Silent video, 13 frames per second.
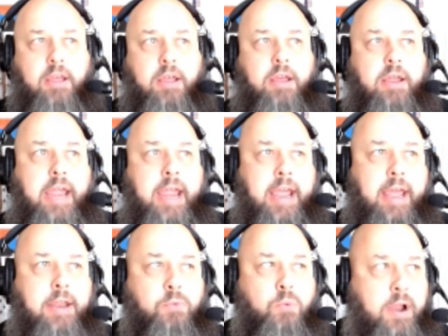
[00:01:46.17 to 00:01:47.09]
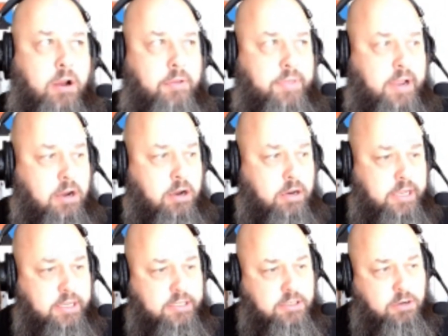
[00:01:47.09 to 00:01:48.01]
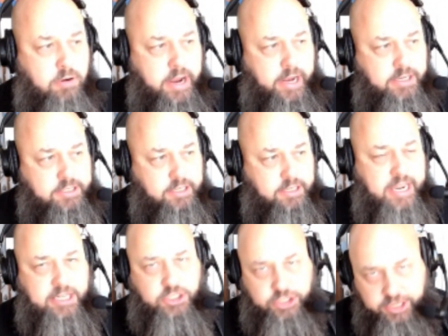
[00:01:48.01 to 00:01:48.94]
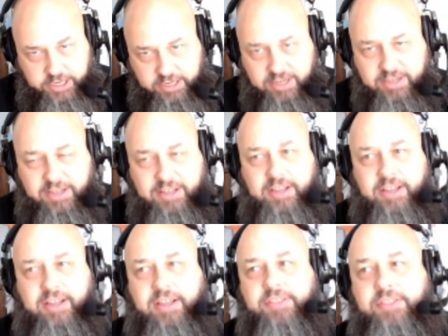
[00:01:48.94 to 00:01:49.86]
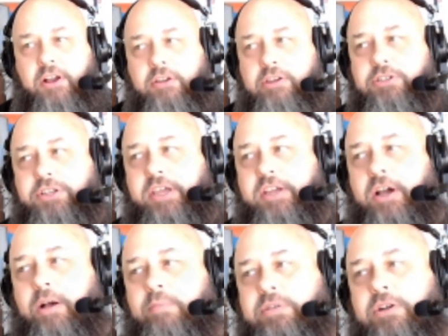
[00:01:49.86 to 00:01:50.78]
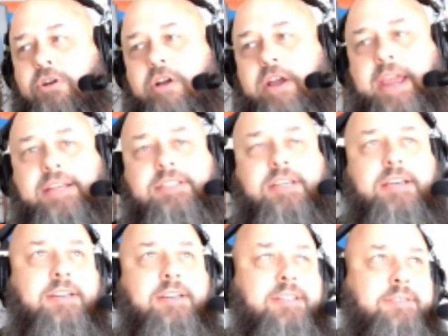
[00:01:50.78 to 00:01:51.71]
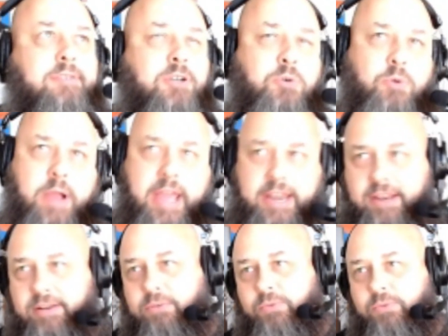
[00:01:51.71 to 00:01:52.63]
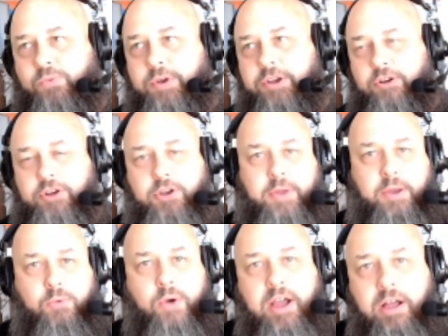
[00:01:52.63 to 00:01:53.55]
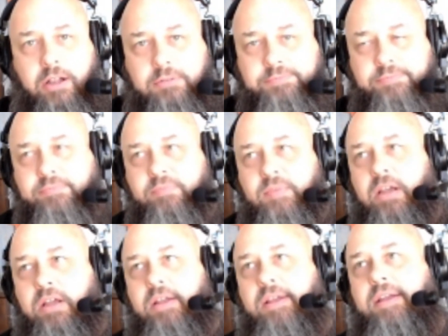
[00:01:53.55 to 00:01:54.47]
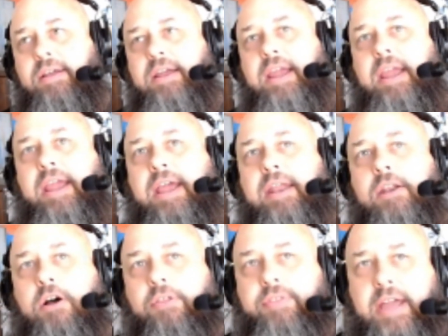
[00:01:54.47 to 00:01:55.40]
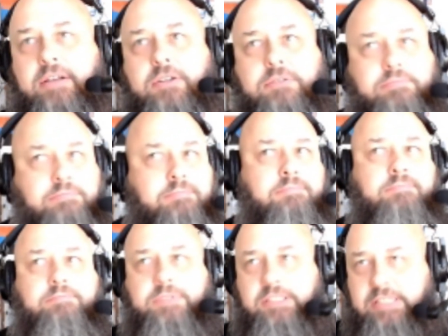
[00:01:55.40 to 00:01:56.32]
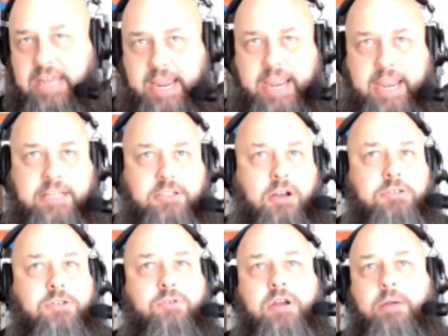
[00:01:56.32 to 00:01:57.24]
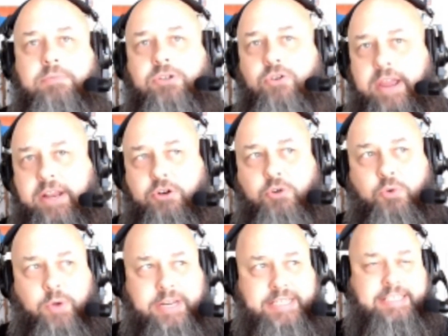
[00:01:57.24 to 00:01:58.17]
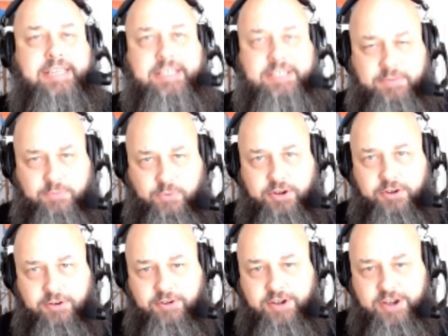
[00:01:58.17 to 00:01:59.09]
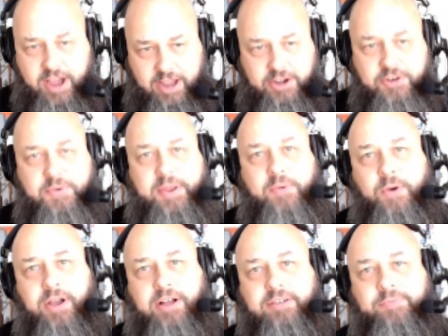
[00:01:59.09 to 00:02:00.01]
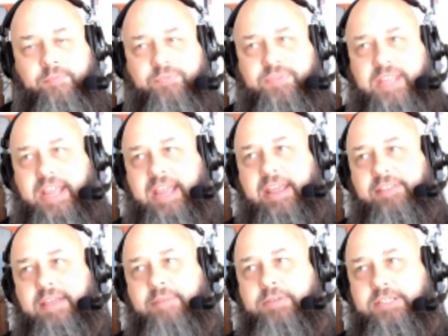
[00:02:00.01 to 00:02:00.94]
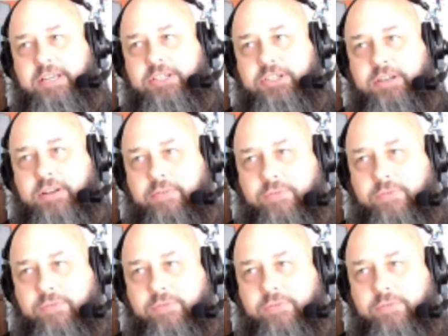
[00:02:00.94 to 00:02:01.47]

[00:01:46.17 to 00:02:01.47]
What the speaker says: And where there is great attention, there usually comes great credit when you're doing well. And on that stage also comes great criticism when you're not doing well. And the position of